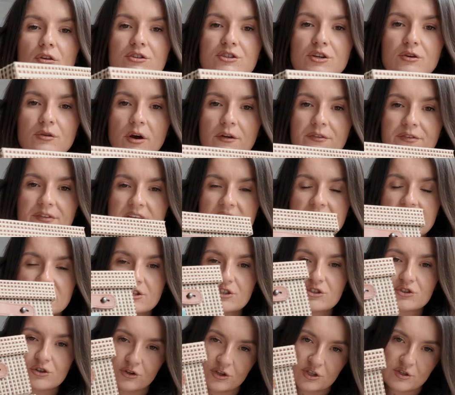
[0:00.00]
Also got
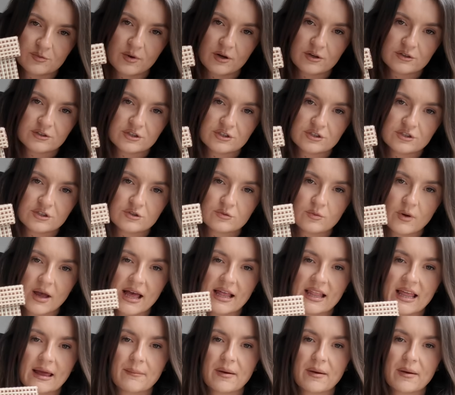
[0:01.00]
these storage boxes as well.